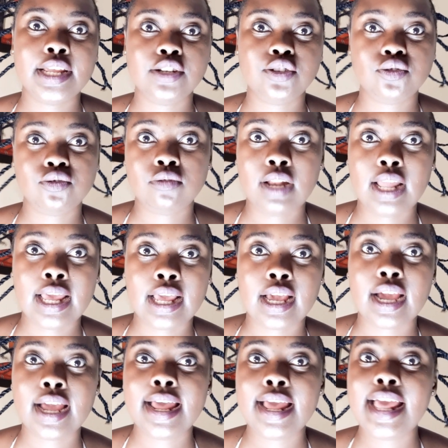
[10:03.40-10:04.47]
do like
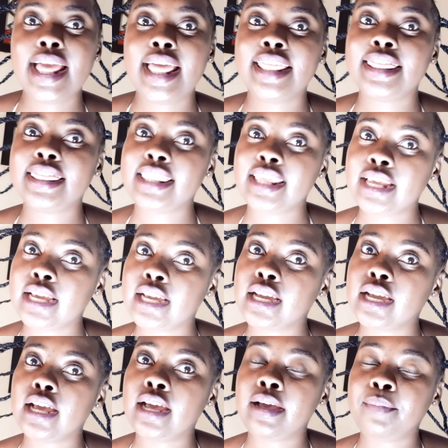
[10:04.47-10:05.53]
thick
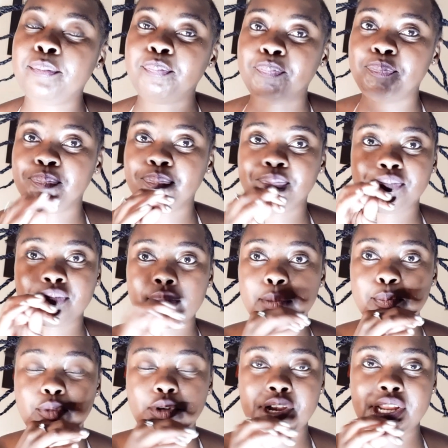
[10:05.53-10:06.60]

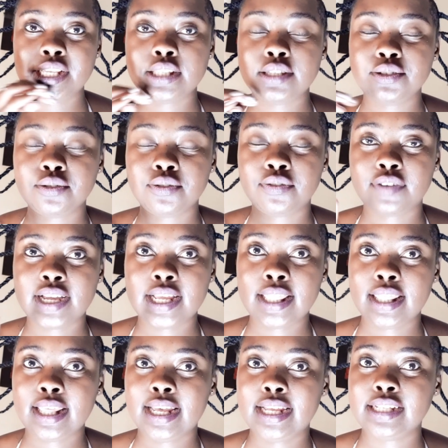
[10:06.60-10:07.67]
braids, you'll
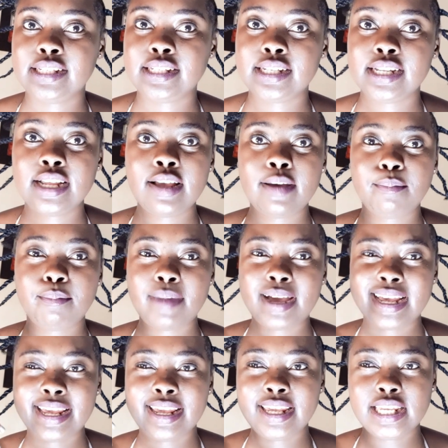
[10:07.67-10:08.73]
find that
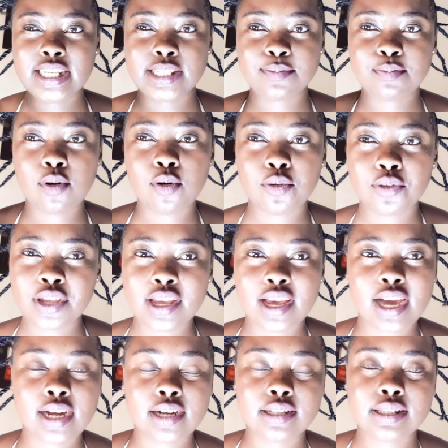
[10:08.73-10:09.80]
my hair is poking
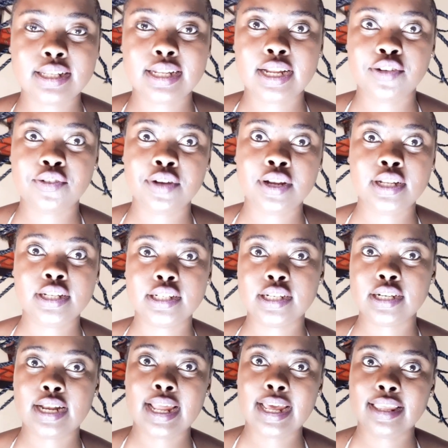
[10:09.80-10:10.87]
out, and I really
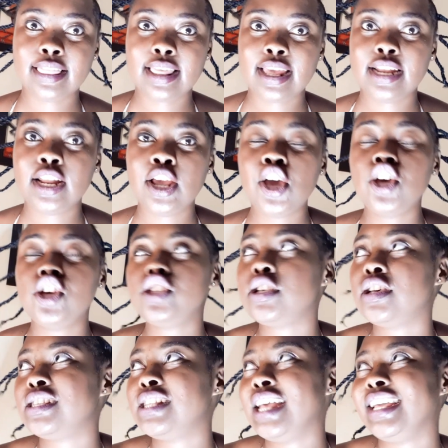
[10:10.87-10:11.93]
didn't like that.
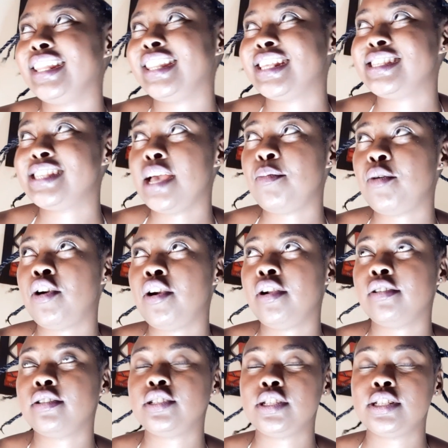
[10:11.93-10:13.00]
So I was like, this time around
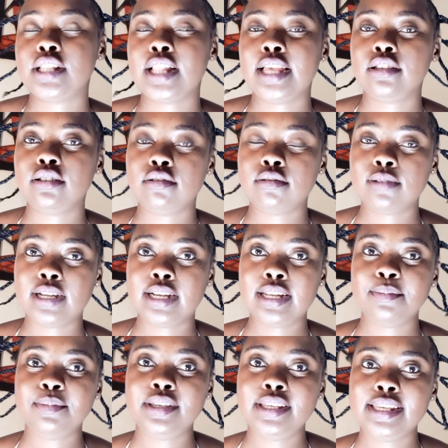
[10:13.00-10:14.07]
I was just like, you know what,
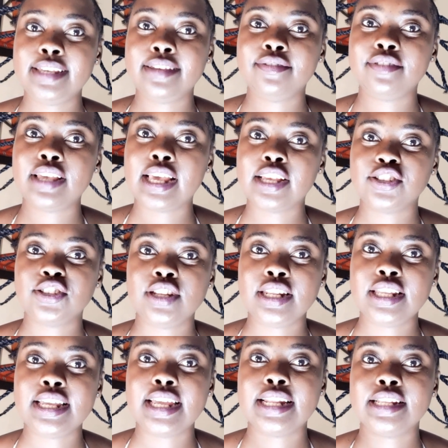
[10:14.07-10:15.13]
let me
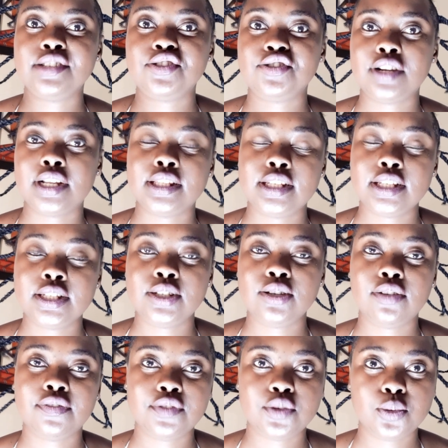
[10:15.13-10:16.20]
actually get a strategy
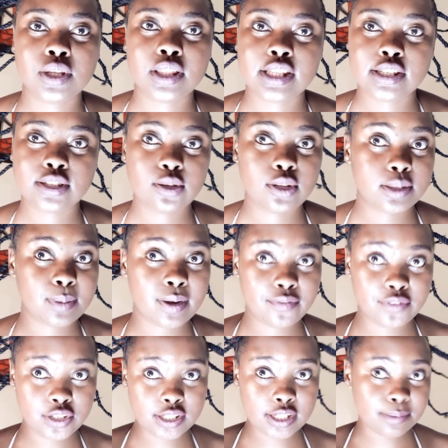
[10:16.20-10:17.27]
of doing this. So it's my
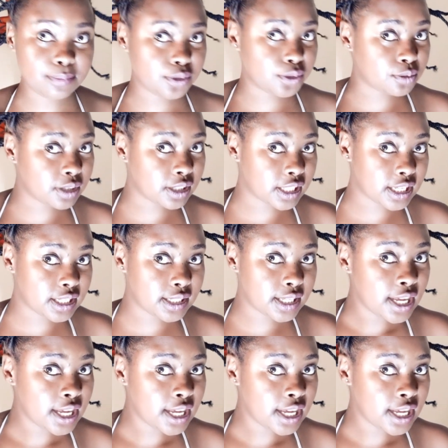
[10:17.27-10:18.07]
first time doing this,